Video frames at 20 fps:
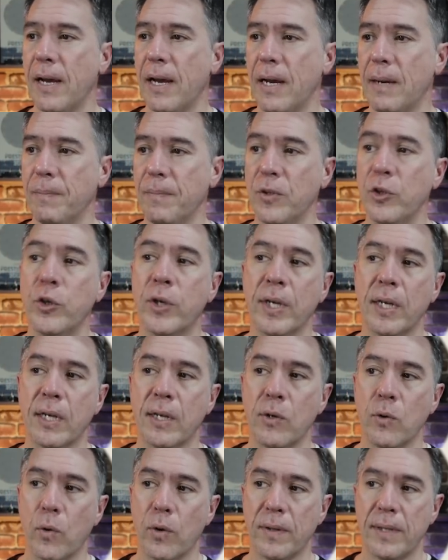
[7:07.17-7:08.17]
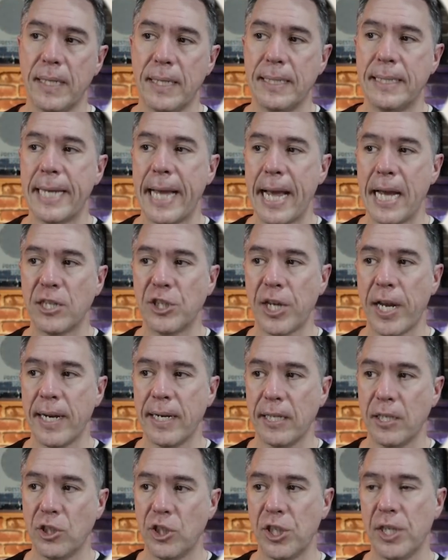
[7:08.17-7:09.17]
Um, you can ignore the dash
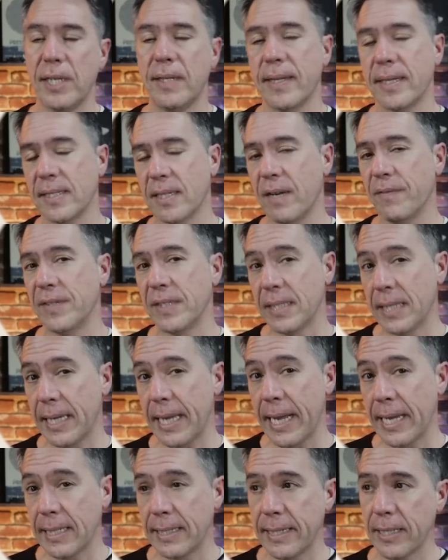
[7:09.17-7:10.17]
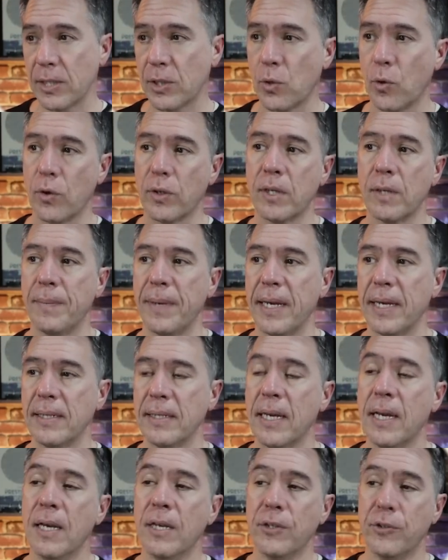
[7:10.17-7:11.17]
NEG. That's obviously a Discord
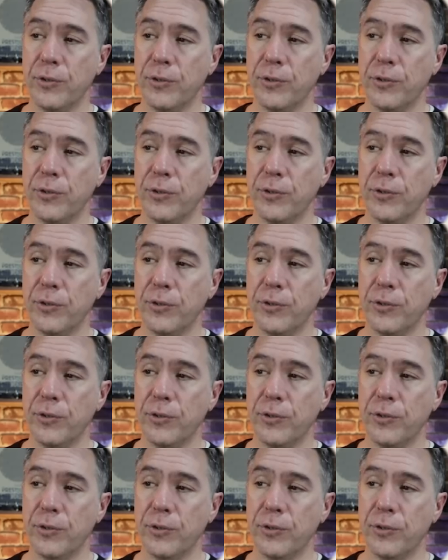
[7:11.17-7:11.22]
command.